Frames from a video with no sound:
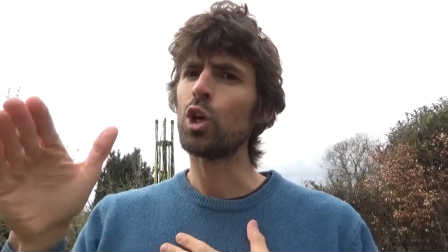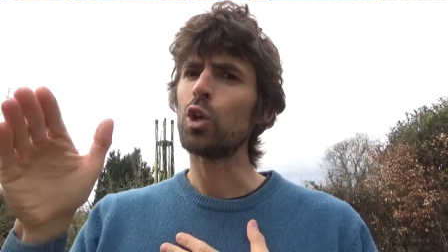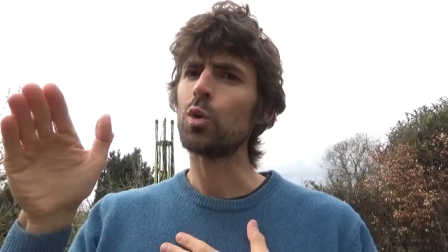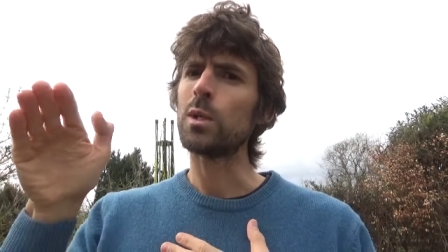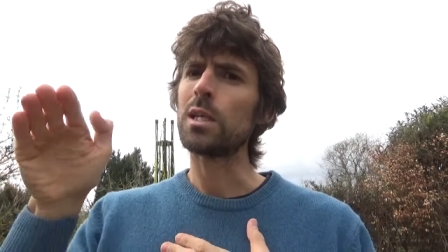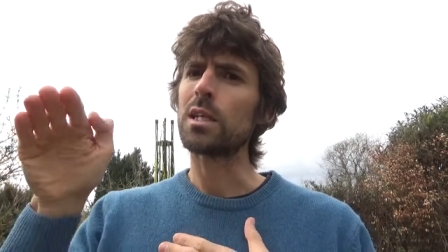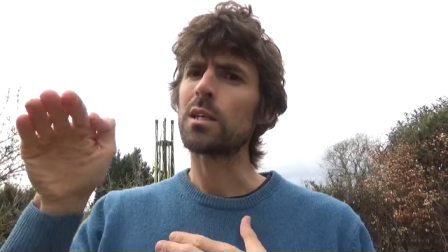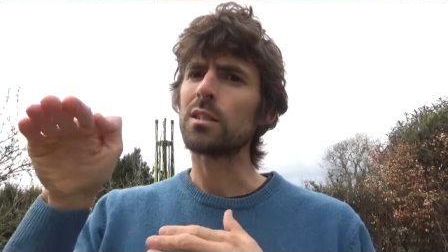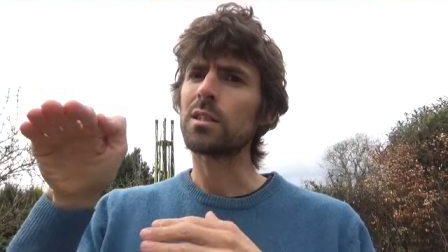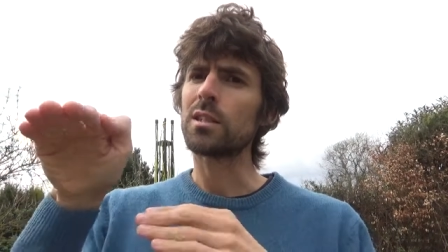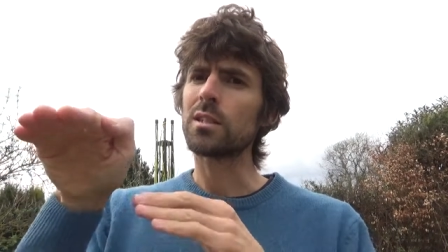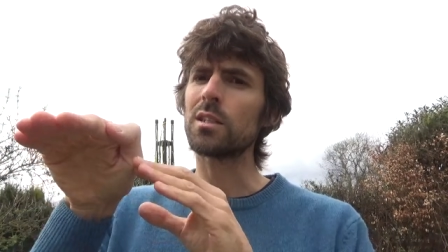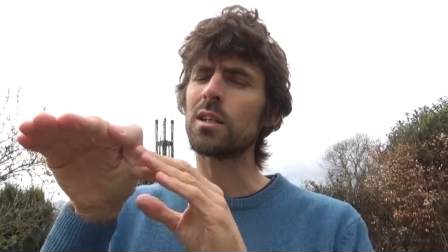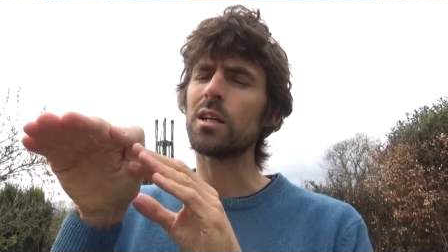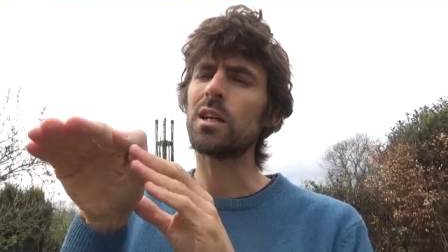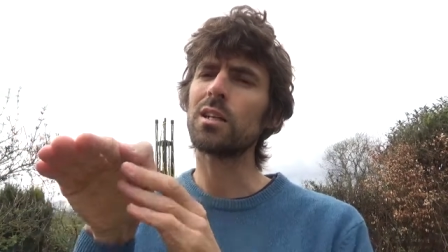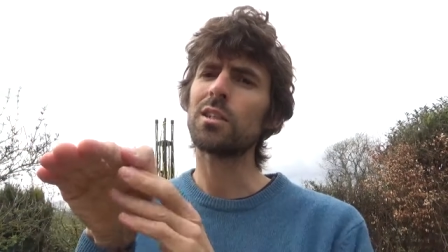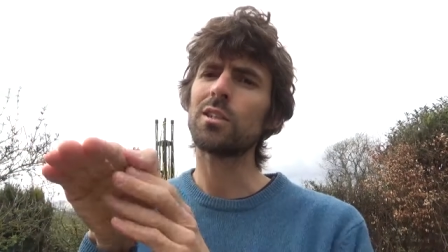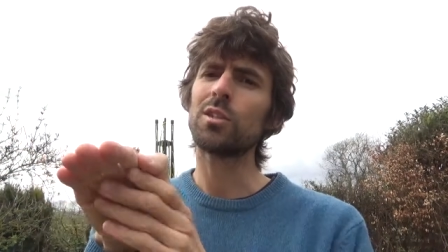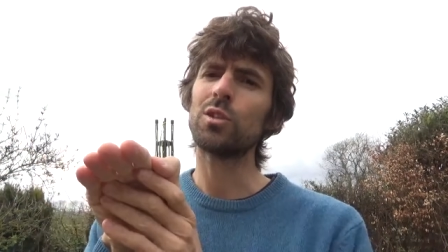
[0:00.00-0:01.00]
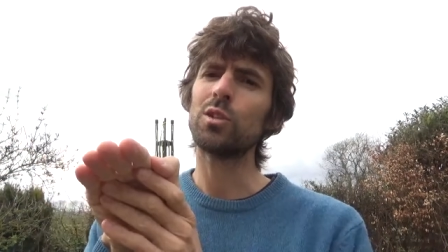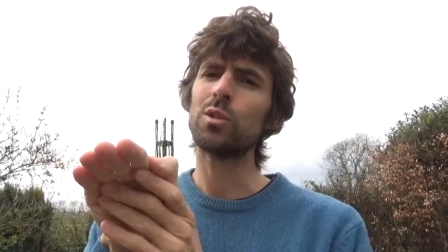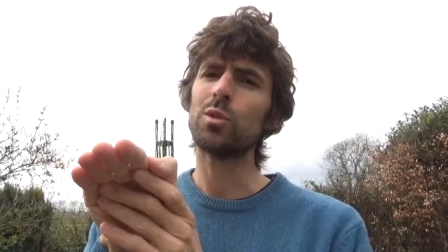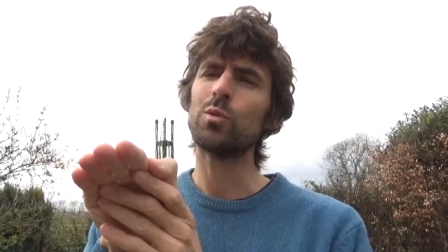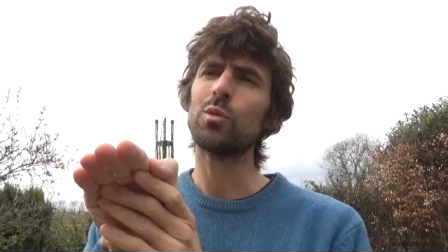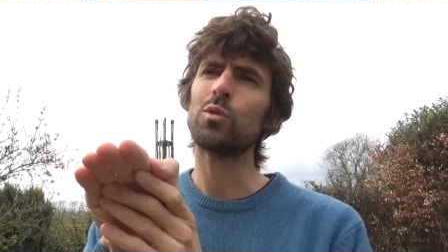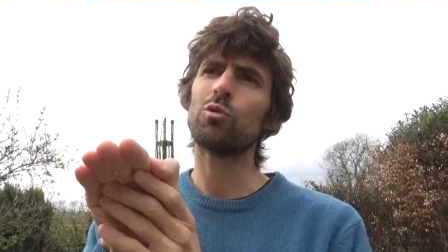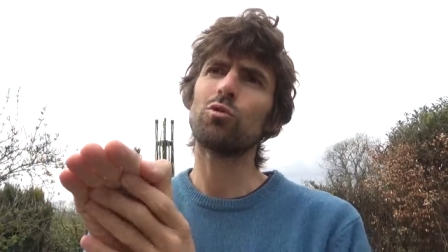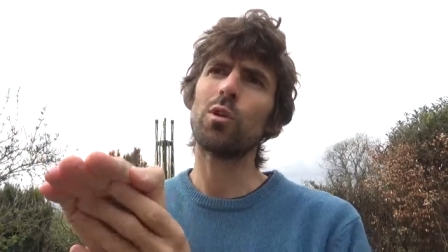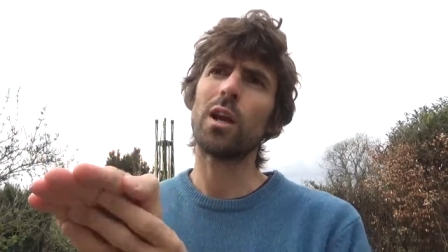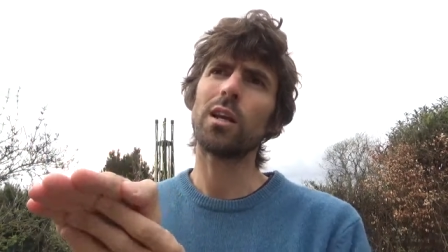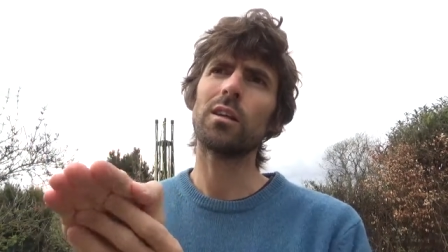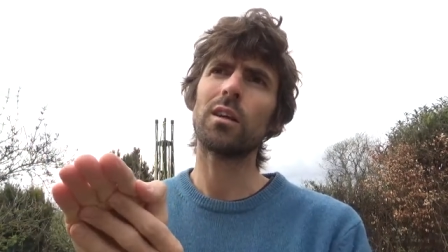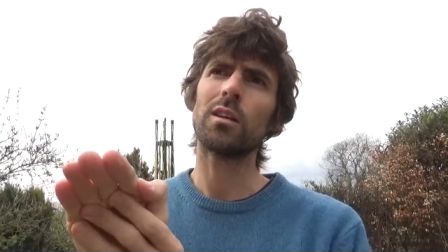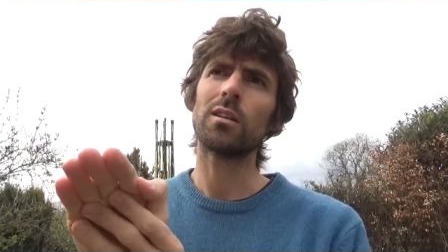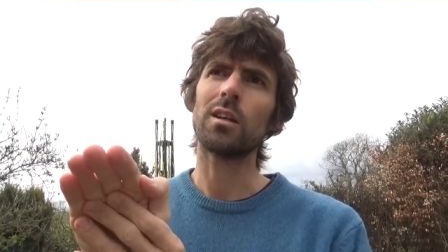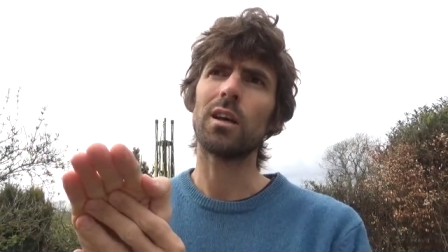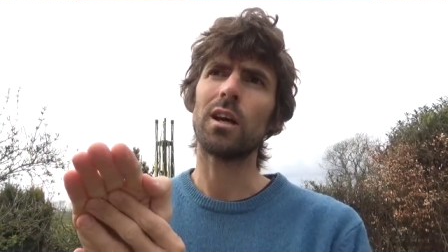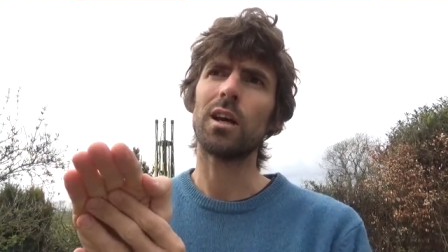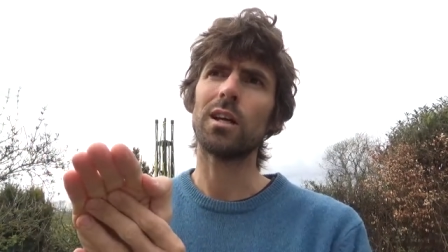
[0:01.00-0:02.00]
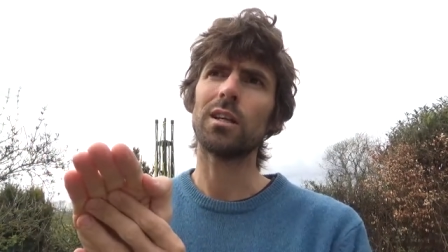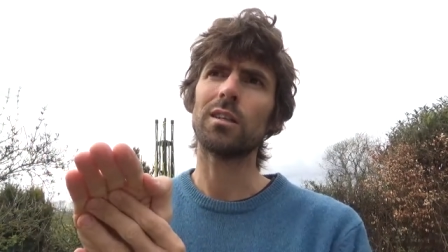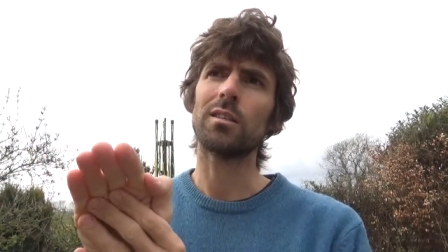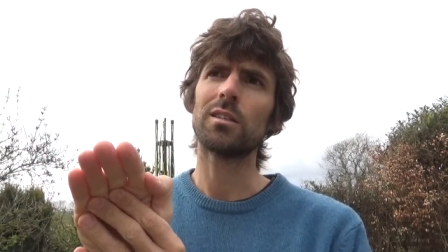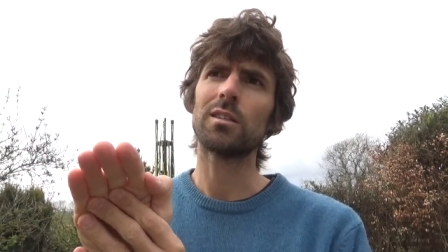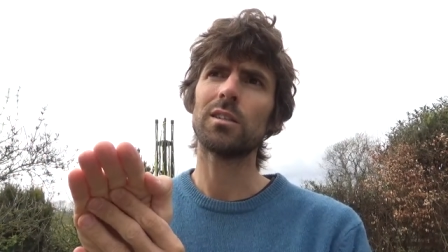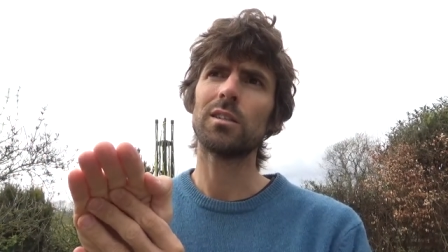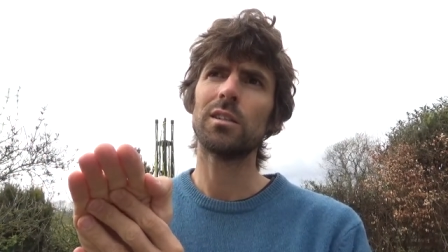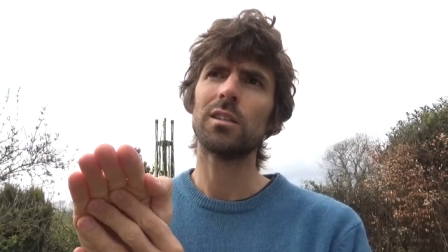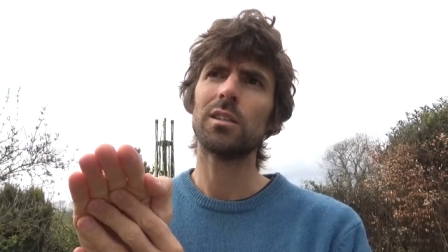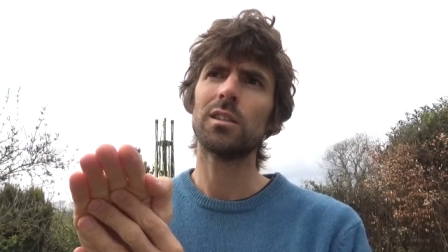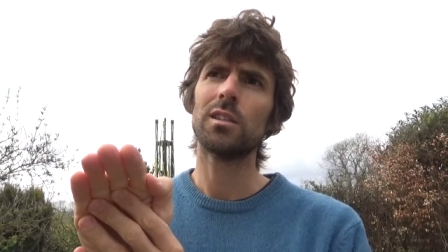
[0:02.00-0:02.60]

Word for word: we can start to recognize